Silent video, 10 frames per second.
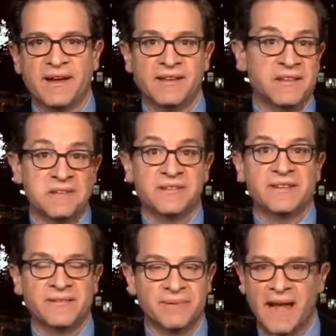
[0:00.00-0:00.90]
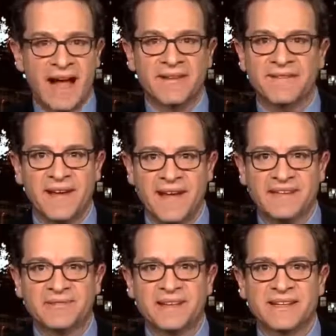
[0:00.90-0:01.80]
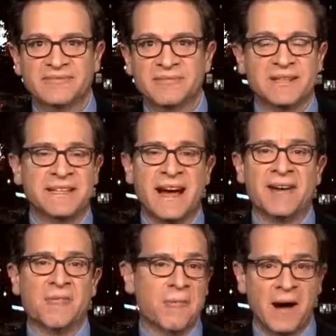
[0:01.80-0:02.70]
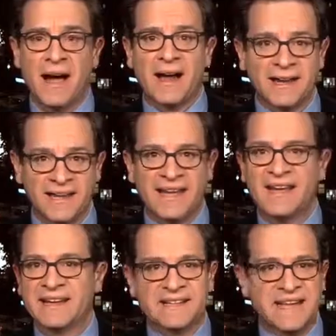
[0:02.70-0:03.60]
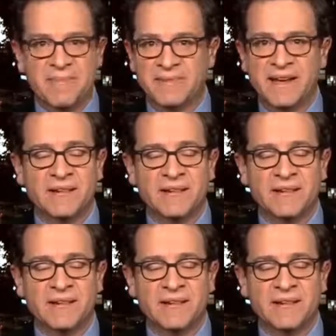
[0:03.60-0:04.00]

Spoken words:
using blackface was not widely accepted.